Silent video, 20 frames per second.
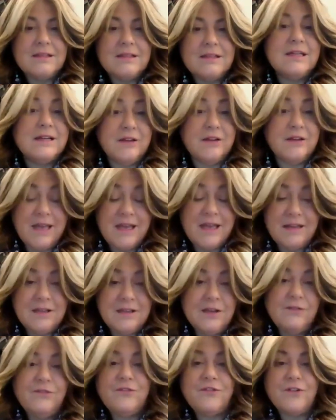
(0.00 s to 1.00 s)

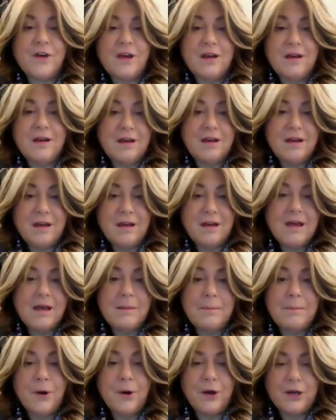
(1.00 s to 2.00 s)
creative
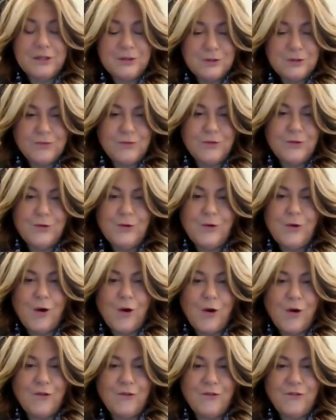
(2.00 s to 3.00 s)
point of view
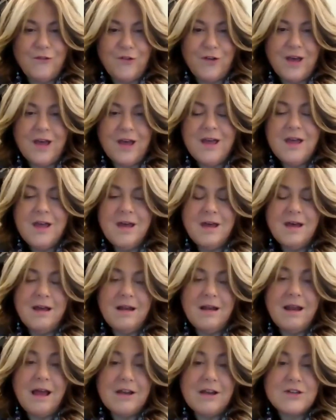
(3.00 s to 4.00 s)
of
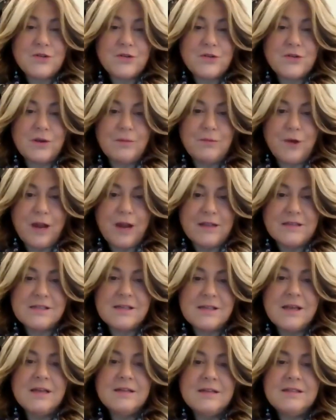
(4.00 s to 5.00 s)
luxury
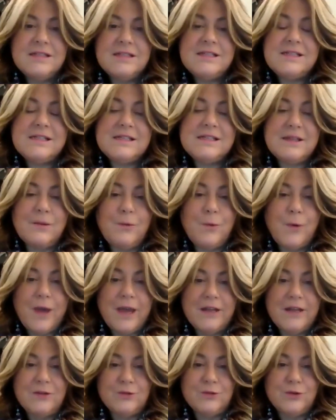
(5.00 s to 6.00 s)
brands. This is the
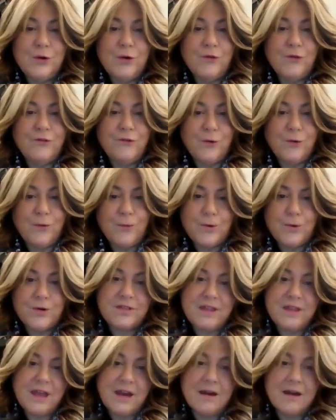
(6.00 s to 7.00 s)
way to go
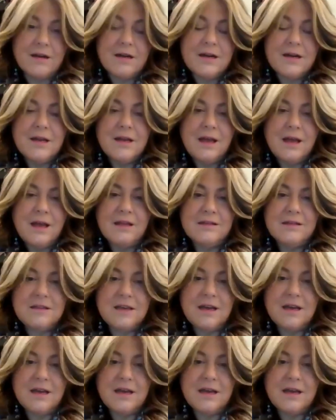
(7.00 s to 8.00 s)
forward there. And
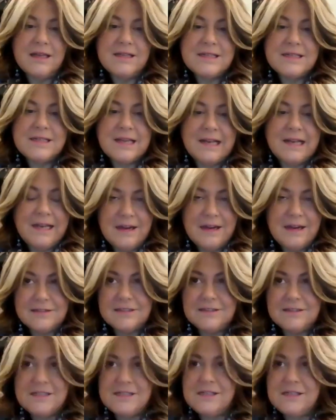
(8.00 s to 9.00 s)
it's clear
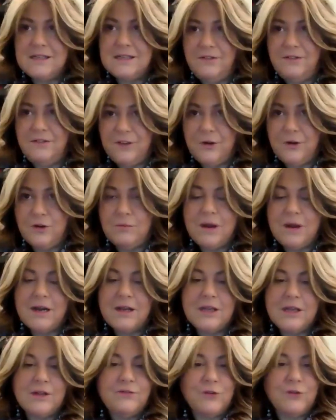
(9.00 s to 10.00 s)
that it's a difficult
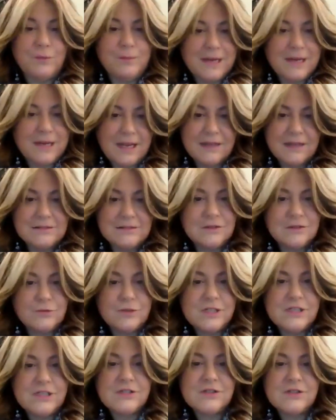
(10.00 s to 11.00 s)
market for many other
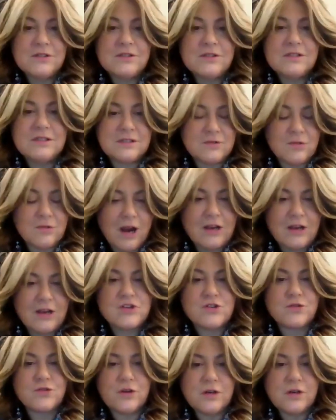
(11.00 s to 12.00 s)
reasons,
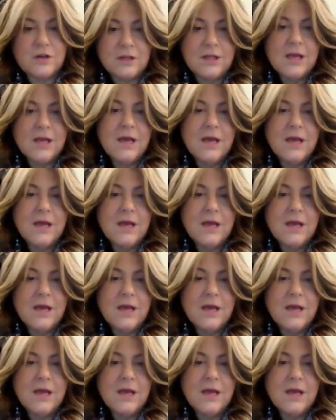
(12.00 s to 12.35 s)
structural,